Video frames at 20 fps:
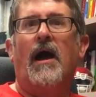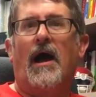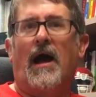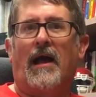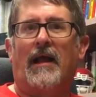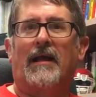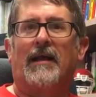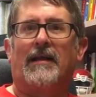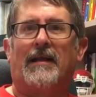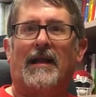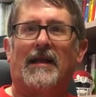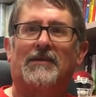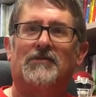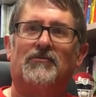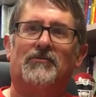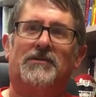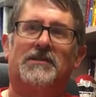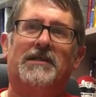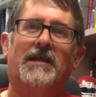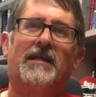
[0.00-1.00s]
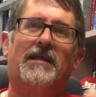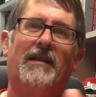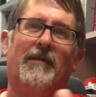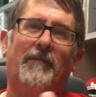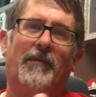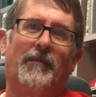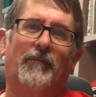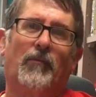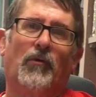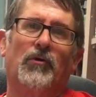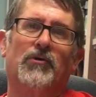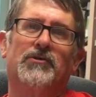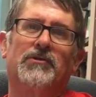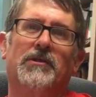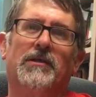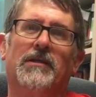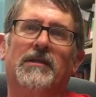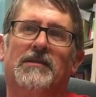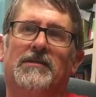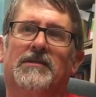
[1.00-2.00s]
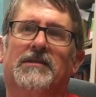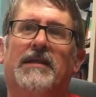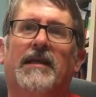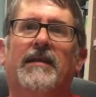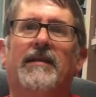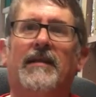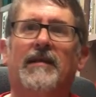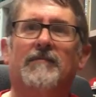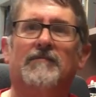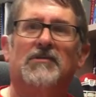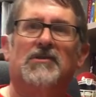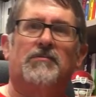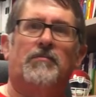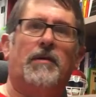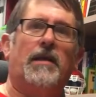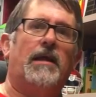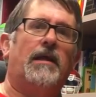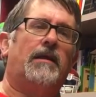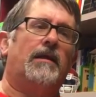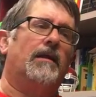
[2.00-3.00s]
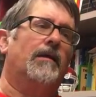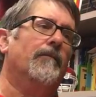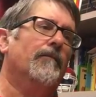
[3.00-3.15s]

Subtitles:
I got to actually see them in person and see them speak.